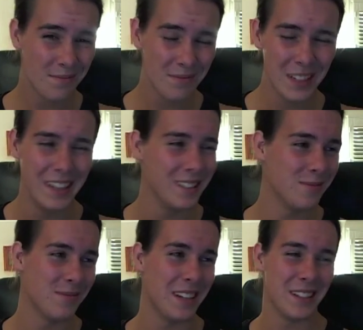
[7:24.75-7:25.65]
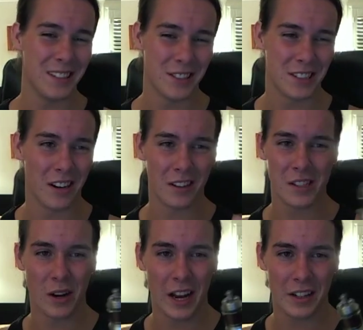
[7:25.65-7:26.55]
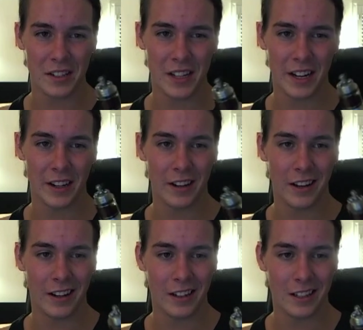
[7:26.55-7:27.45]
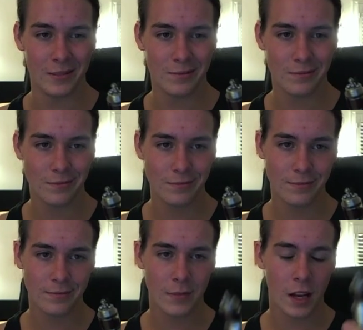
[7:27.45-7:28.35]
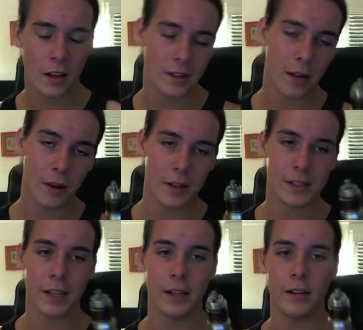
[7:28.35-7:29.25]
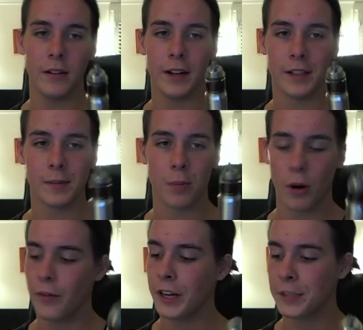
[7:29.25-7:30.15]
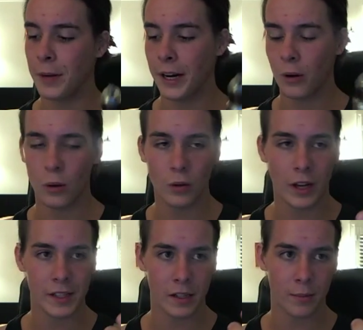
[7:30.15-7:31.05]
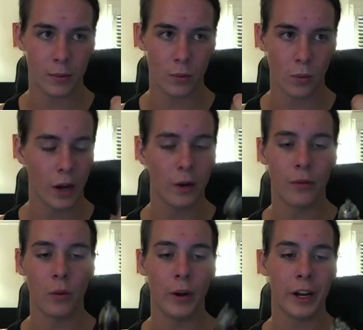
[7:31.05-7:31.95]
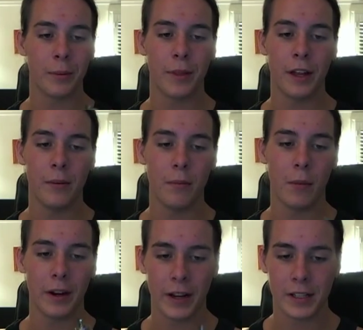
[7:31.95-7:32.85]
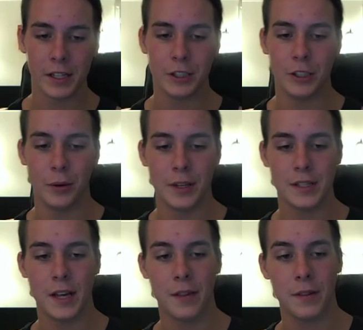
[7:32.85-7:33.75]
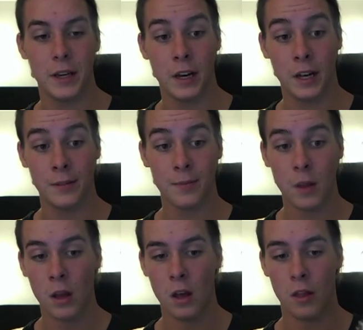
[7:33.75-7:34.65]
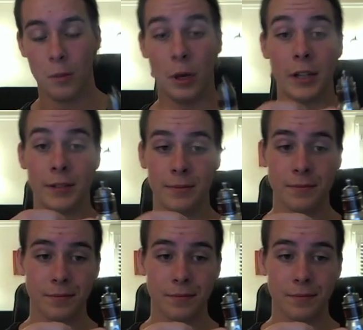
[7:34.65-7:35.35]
It just sucked, so I had to sand it, and now that it's sanded, it's perfect. My air hole lines up right over the wick. But then my next issue is that the button,